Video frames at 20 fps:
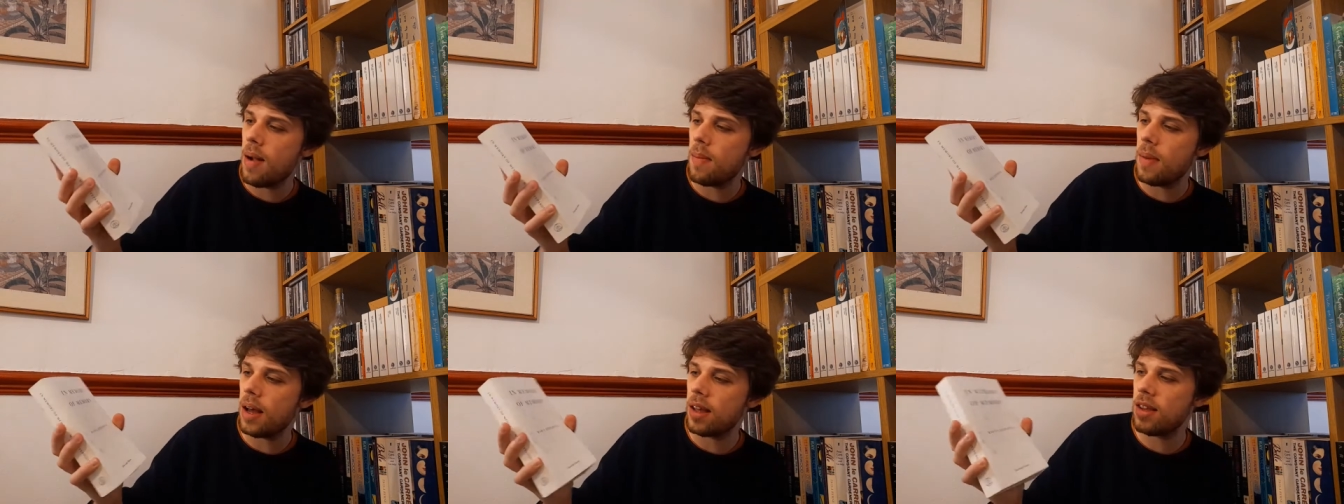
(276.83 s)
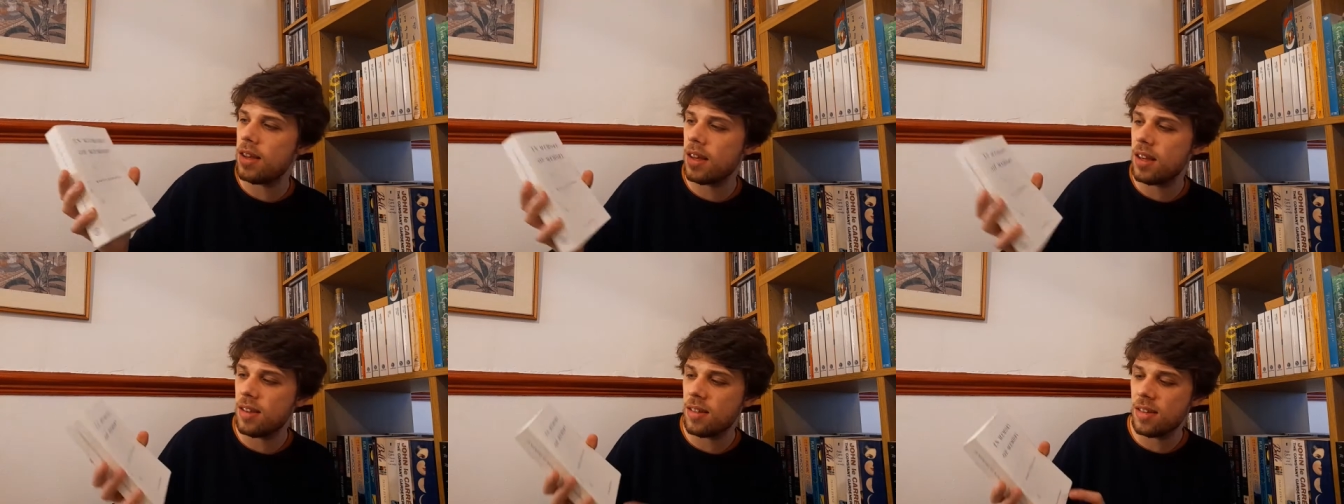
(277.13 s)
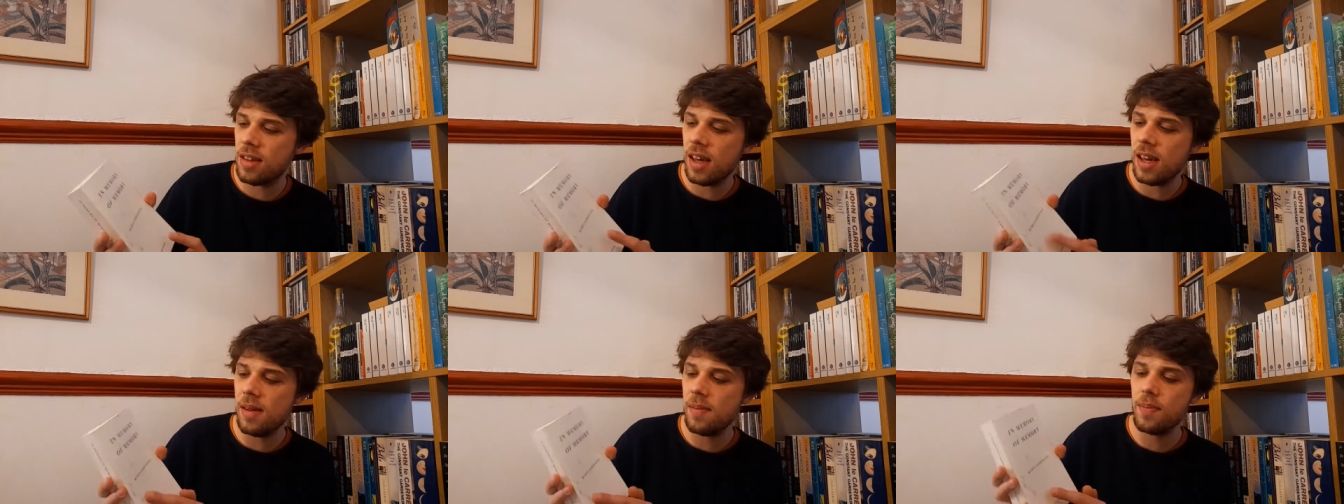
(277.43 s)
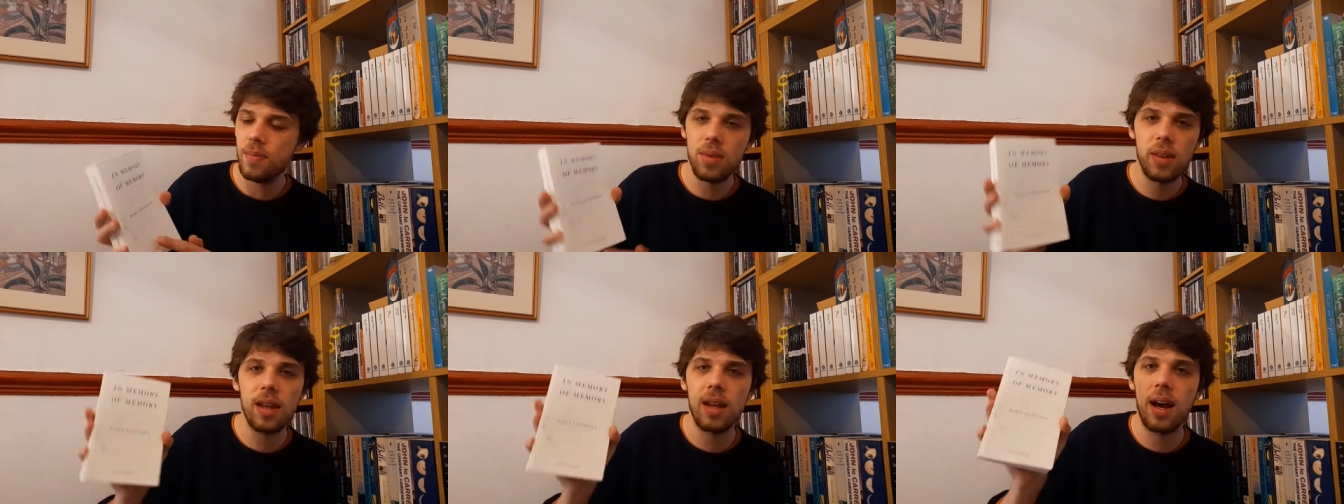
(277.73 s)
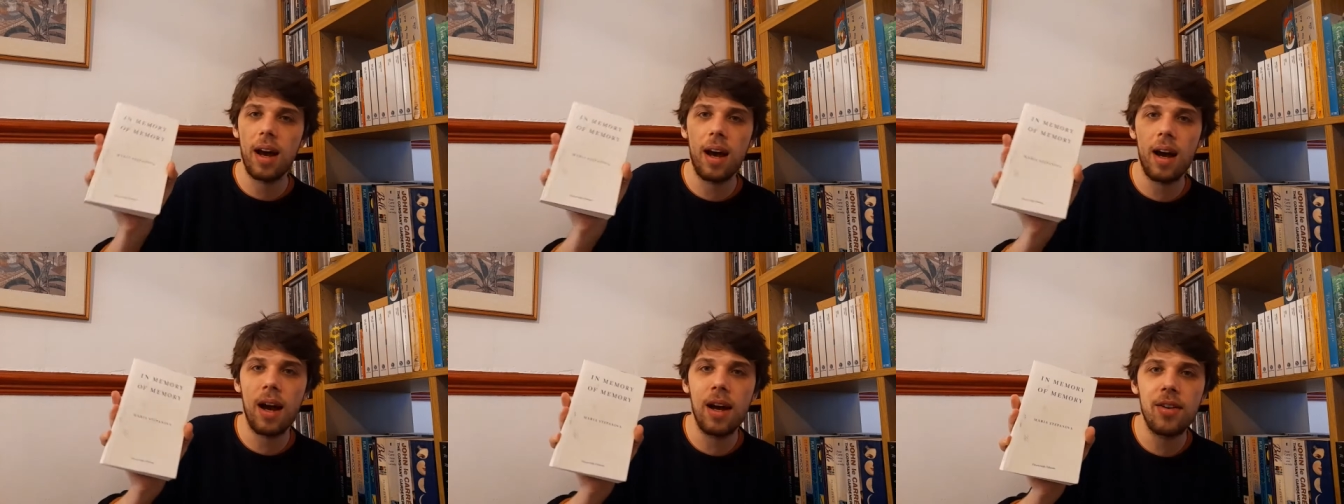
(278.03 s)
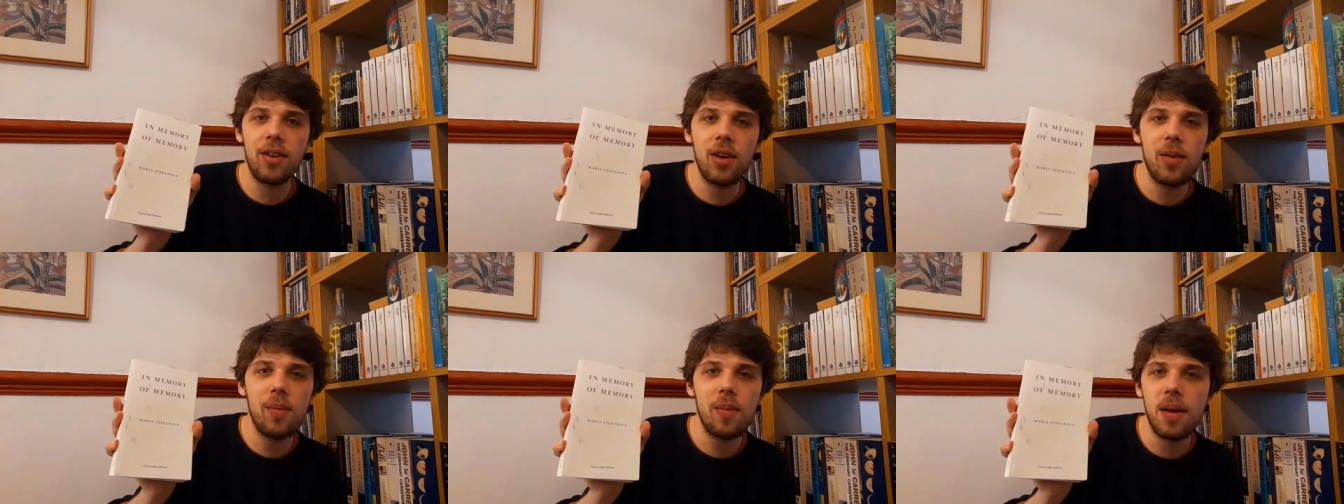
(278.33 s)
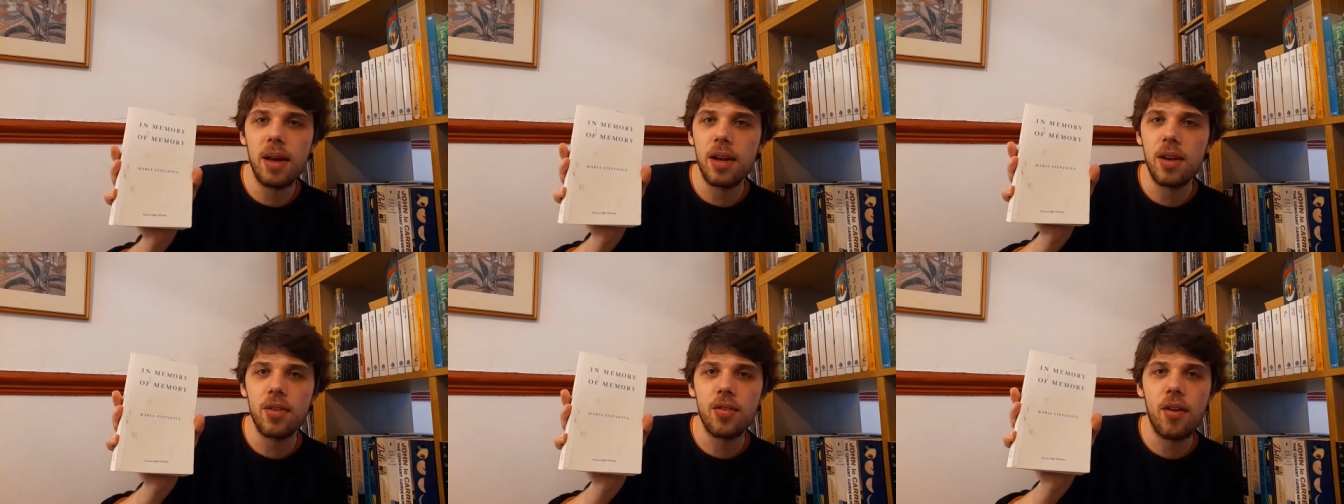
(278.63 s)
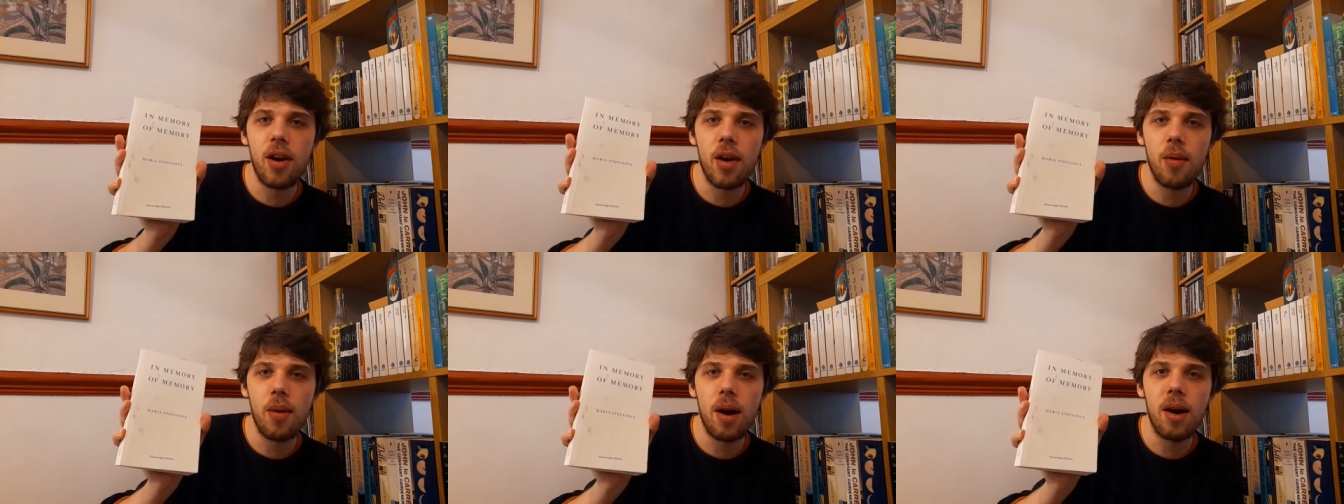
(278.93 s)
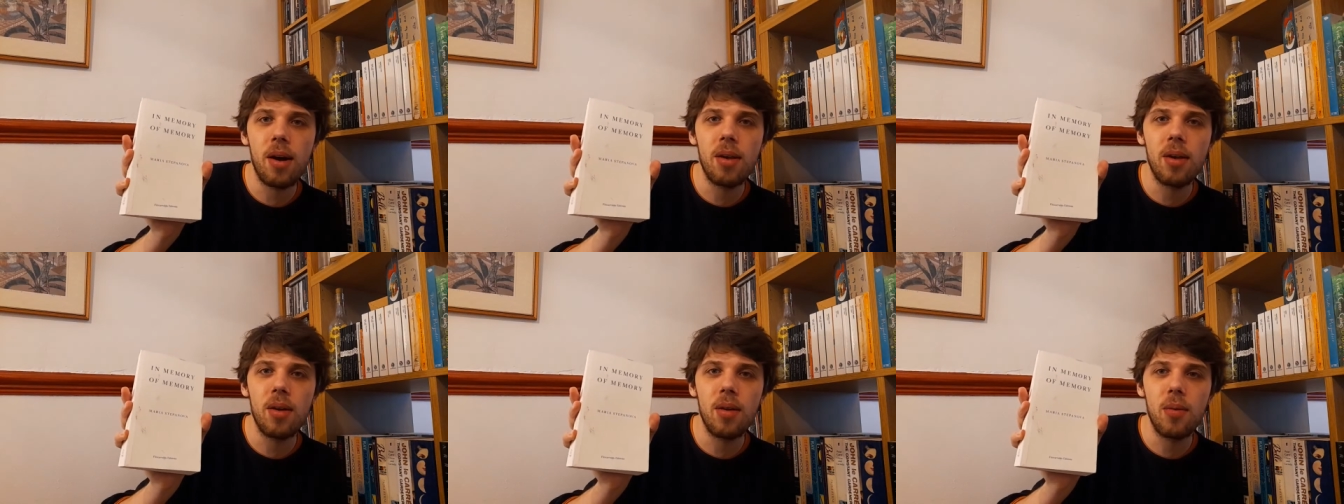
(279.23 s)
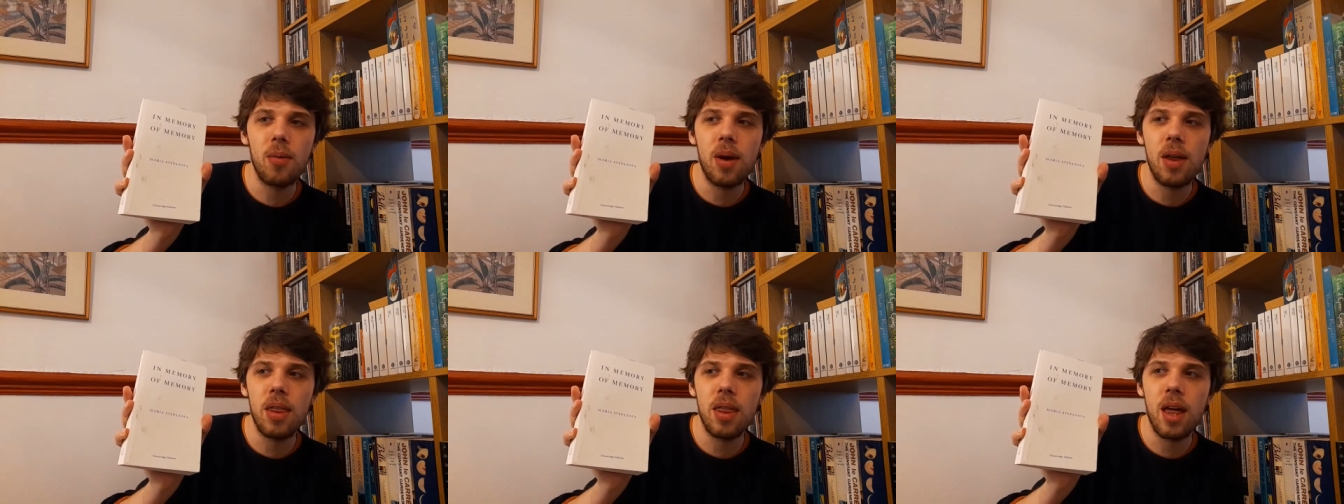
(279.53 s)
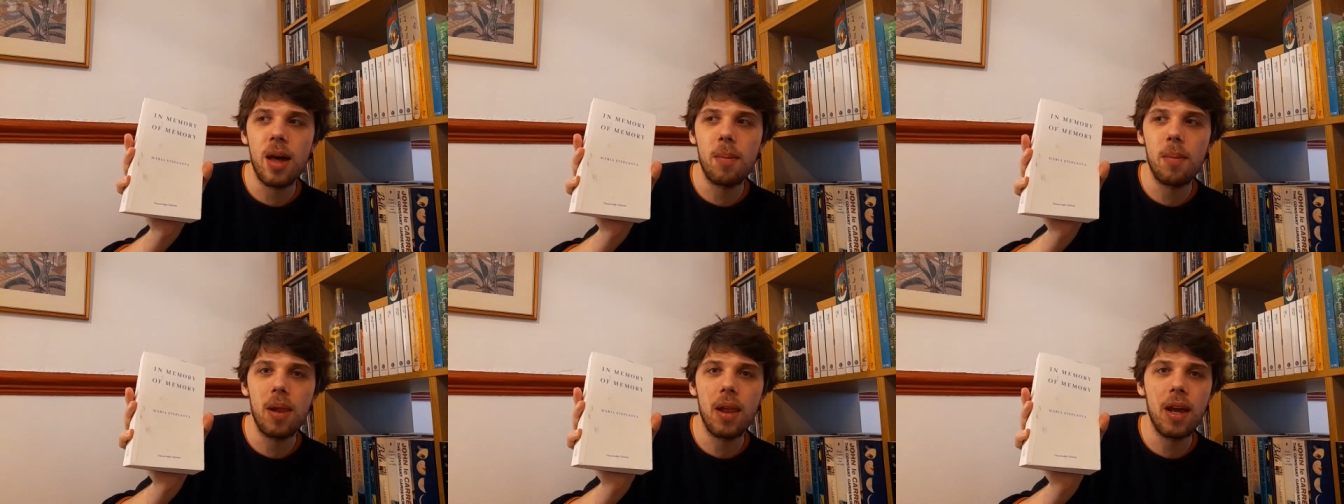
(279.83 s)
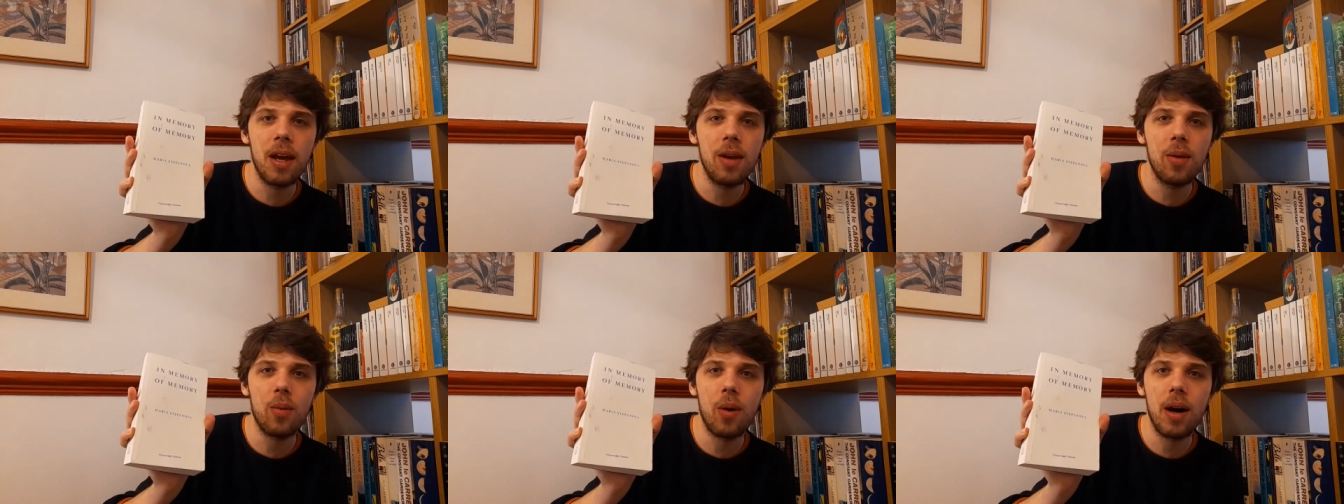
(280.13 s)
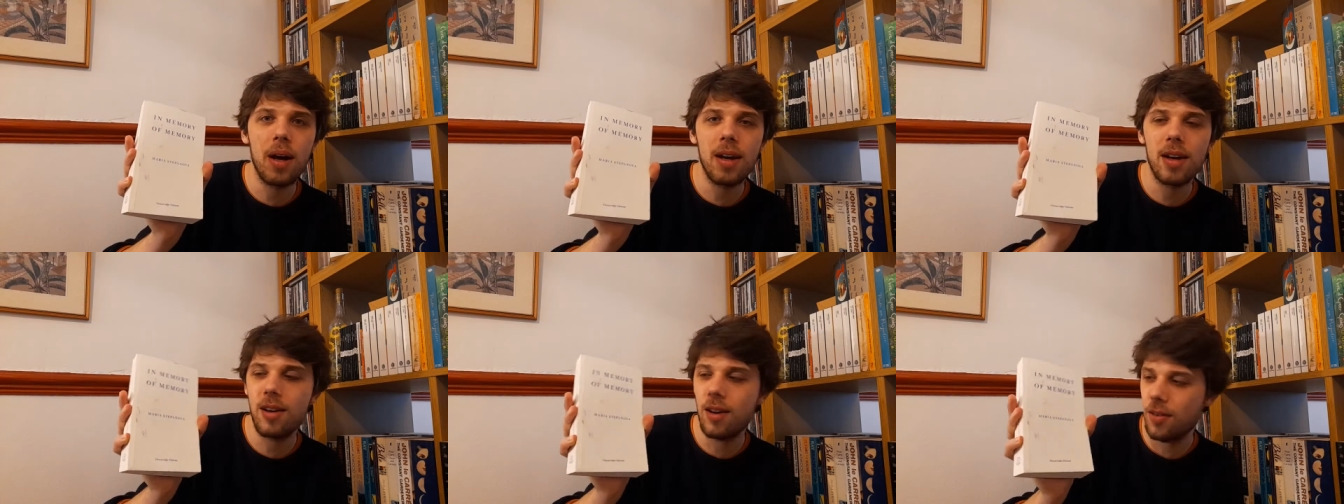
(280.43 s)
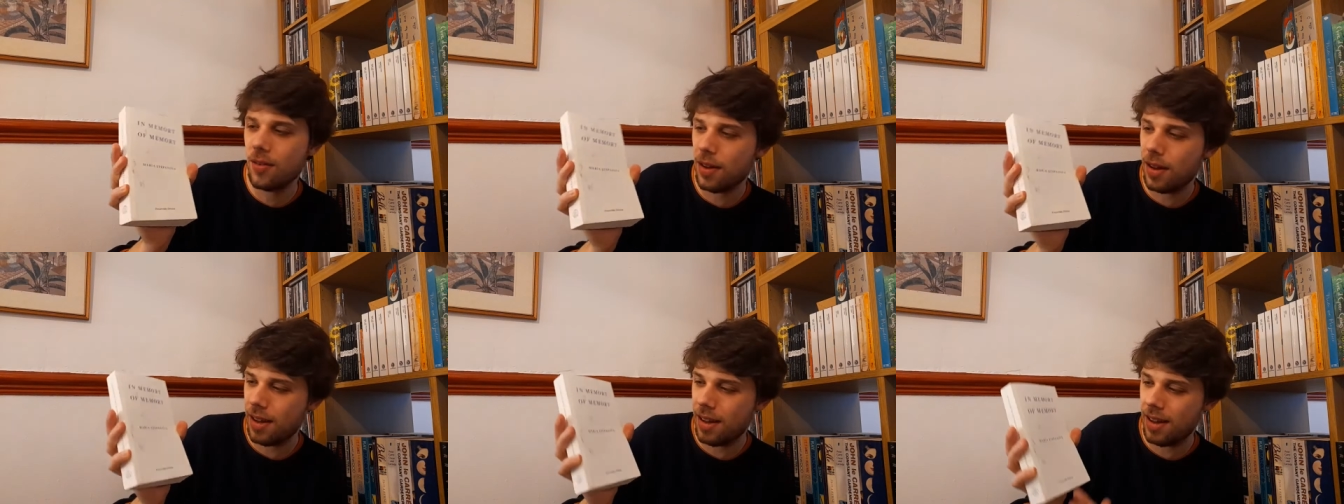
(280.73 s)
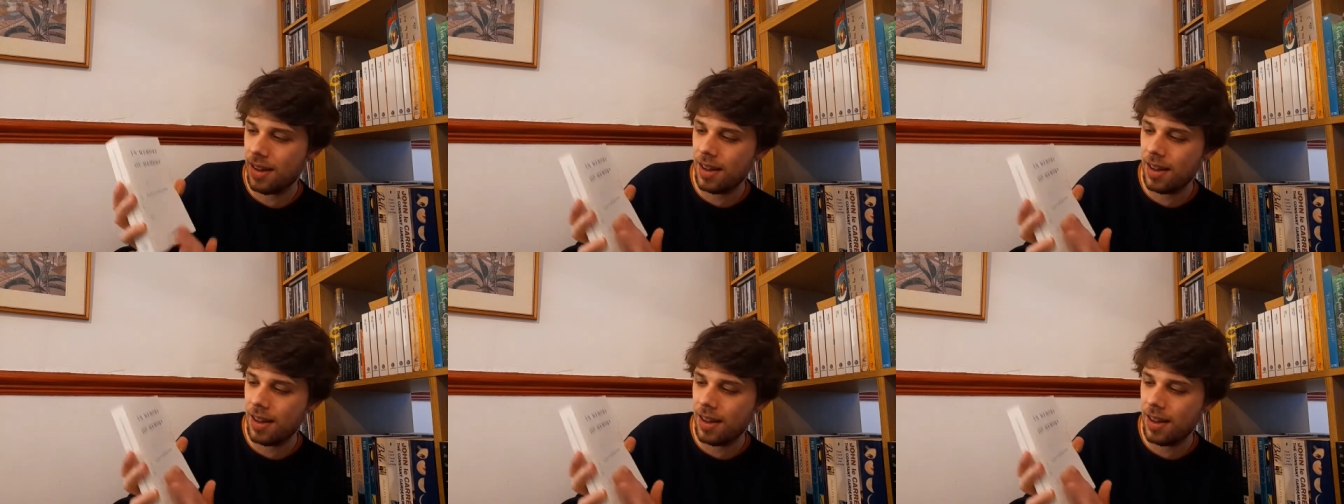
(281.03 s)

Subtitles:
As you can see, I don't mix very well with a plain white cover.